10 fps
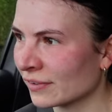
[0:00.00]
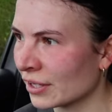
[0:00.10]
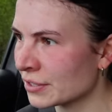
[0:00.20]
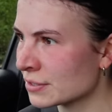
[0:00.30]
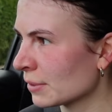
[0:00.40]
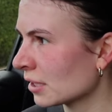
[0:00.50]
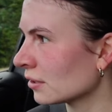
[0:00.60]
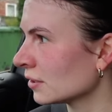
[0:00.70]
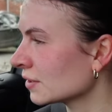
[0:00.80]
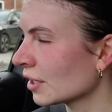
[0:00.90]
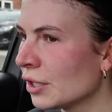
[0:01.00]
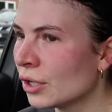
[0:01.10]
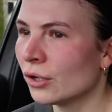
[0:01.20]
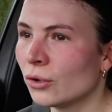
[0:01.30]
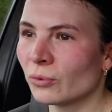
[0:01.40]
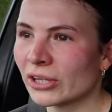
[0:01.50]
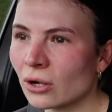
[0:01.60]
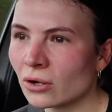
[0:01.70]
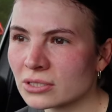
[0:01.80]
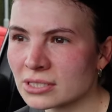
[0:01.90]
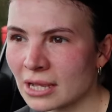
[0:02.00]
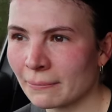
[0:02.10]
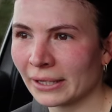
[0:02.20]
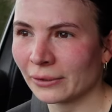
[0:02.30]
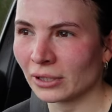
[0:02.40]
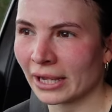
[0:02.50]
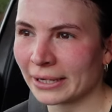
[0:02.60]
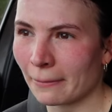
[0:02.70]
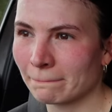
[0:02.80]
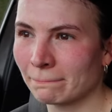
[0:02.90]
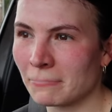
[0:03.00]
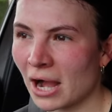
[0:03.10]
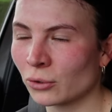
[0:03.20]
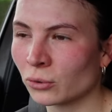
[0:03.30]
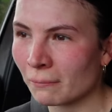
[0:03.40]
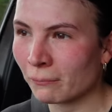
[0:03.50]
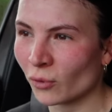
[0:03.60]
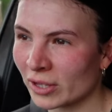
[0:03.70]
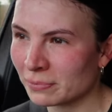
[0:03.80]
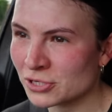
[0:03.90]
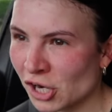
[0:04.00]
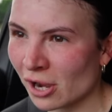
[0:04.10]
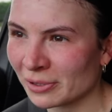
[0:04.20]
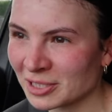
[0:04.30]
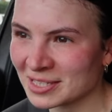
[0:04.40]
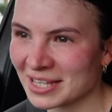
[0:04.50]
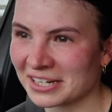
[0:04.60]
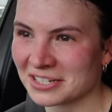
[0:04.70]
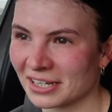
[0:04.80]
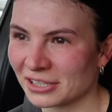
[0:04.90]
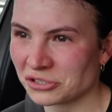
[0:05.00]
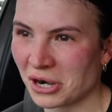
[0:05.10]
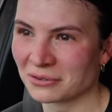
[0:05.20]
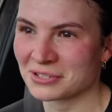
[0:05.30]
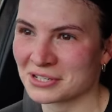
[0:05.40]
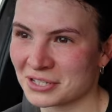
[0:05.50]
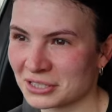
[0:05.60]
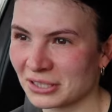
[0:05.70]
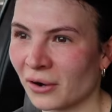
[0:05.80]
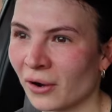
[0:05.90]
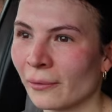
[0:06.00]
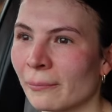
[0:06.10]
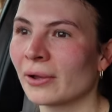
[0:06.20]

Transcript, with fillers: for those because we got some little, like, I call them boy pyjamas. They're just like trousers and a top